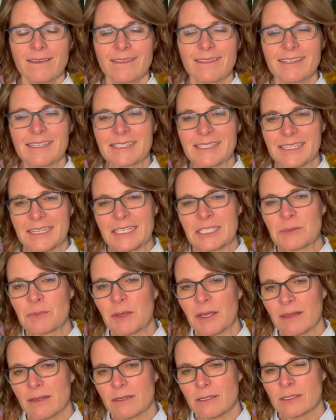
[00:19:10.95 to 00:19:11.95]
The 6
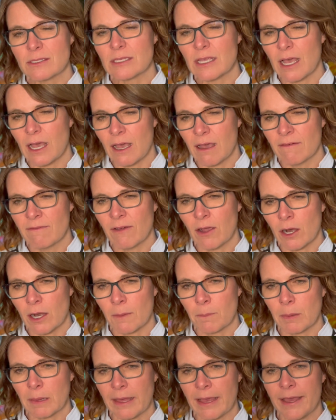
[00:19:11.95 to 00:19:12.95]
pillars of our
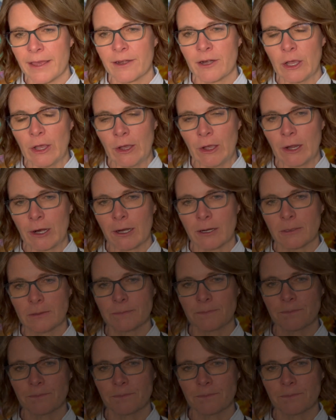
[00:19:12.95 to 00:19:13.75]
plan are